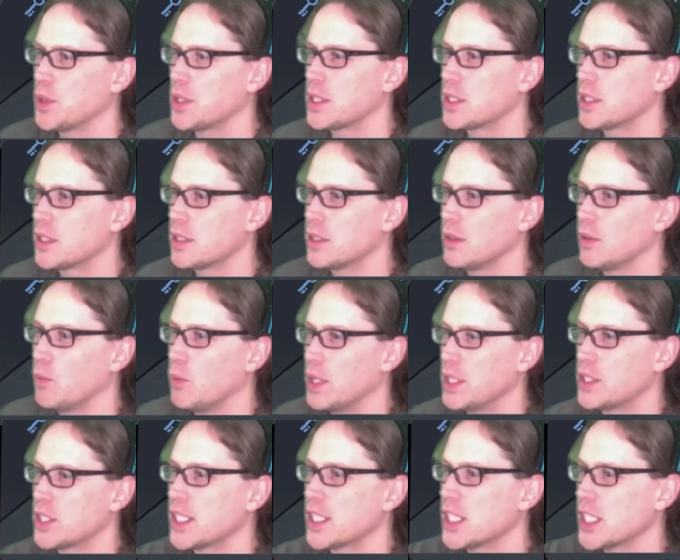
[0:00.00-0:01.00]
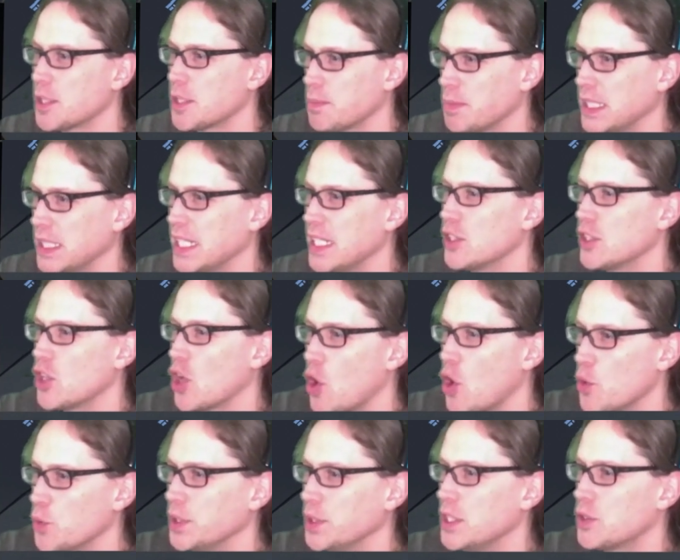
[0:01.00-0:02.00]
which displays
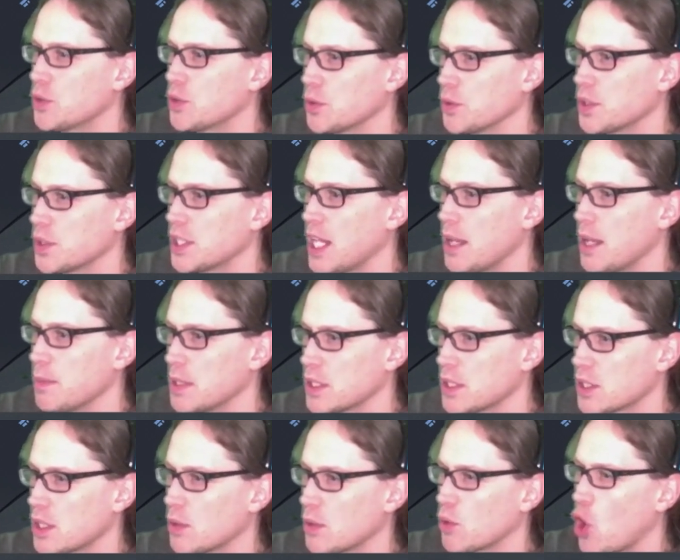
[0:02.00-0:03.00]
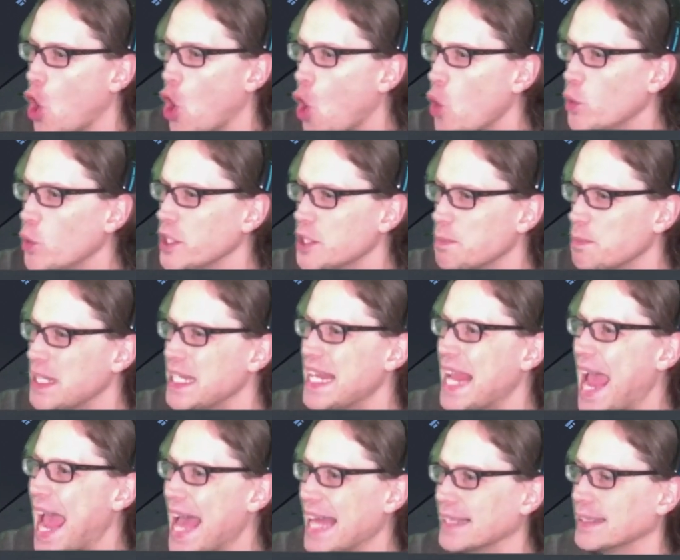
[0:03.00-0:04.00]
only true statements. There will always
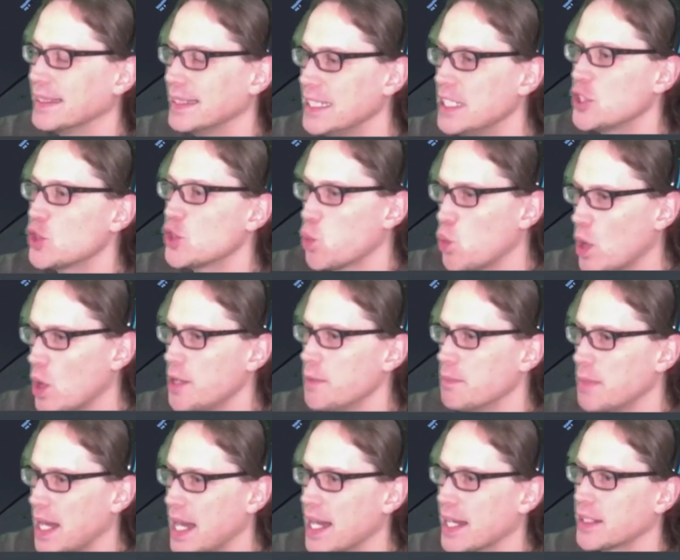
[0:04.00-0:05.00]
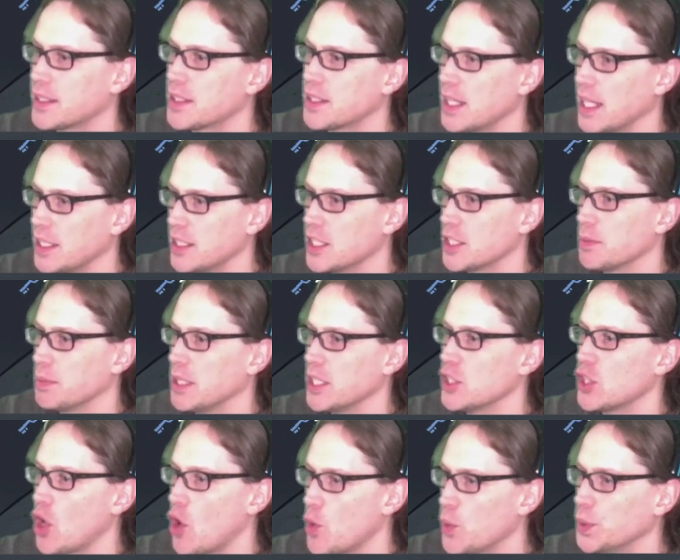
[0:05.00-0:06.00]
be at least one box that
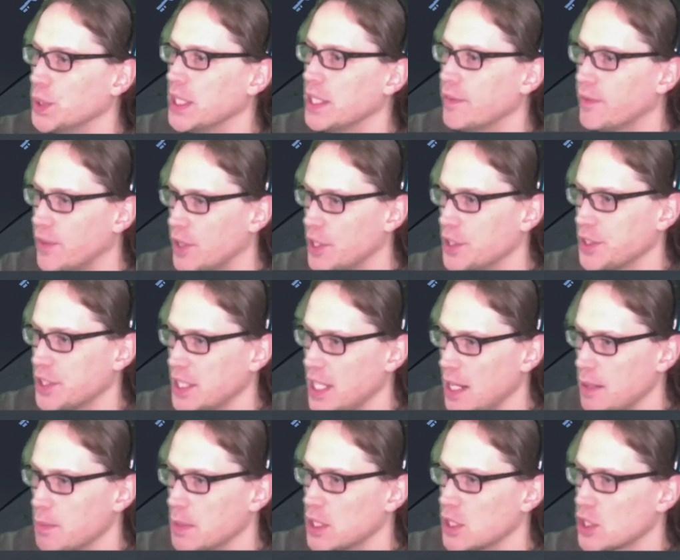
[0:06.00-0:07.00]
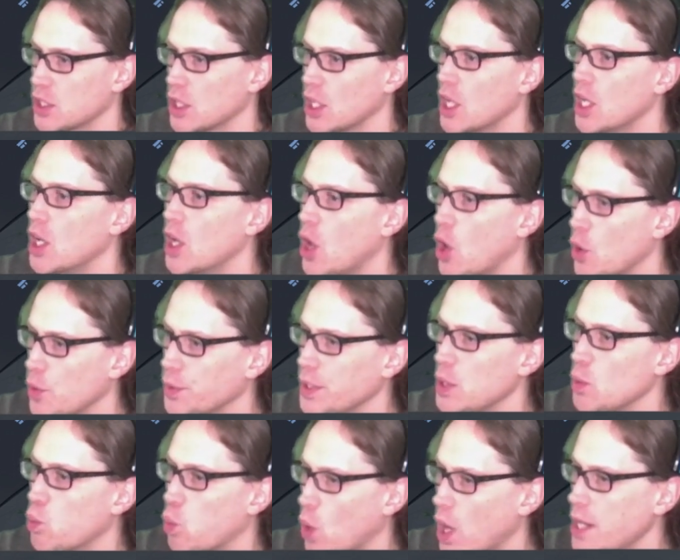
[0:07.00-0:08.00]
displays only false statements.
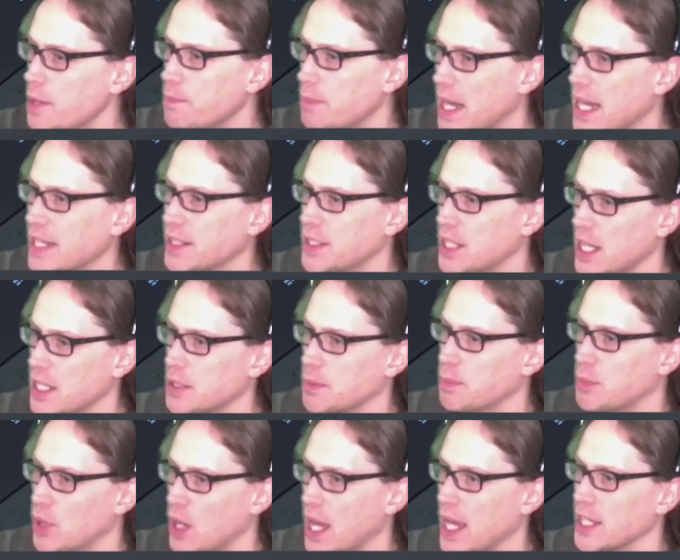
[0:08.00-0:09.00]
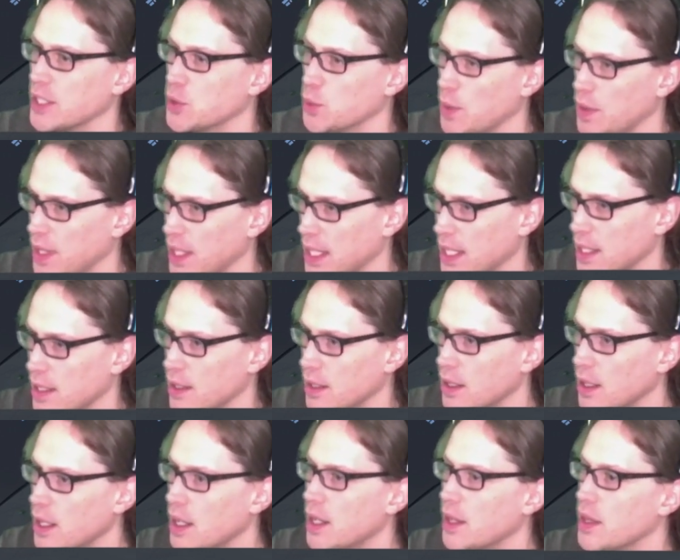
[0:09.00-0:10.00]
Only one box has a prize
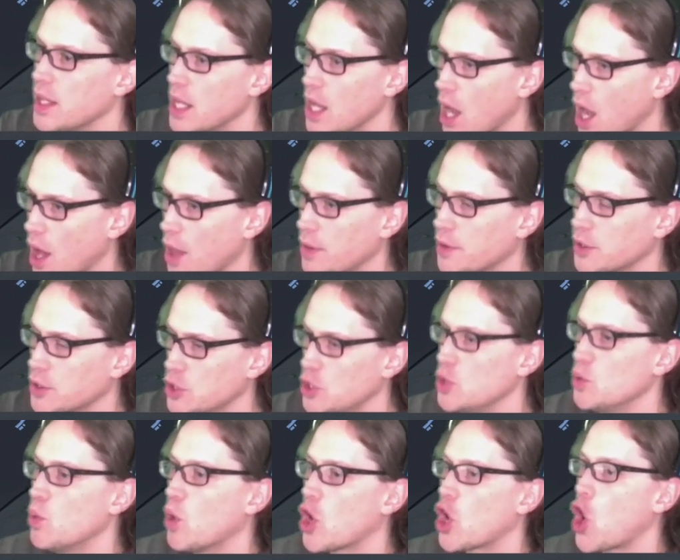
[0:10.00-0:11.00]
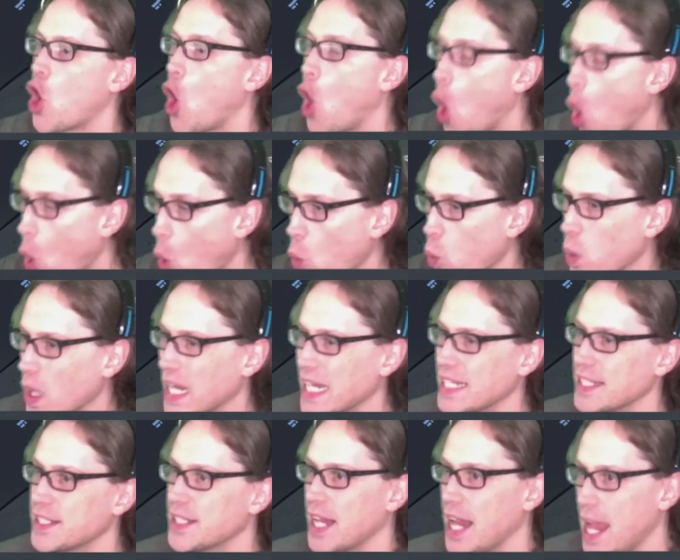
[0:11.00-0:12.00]
within. The other 2 are
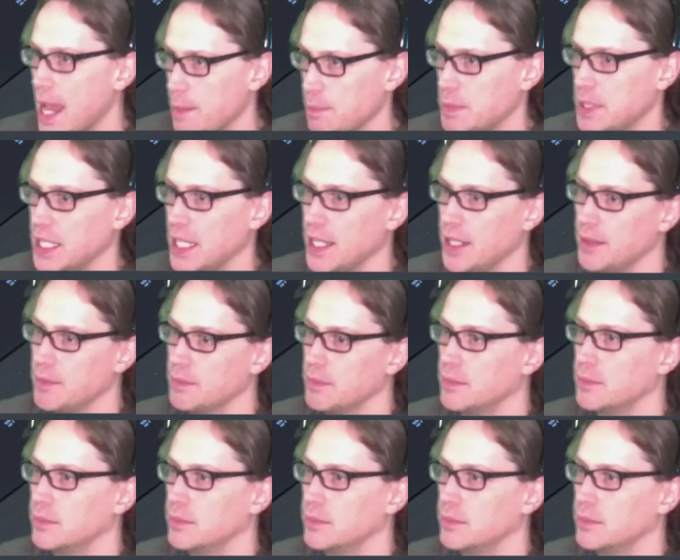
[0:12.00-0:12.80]
always empty.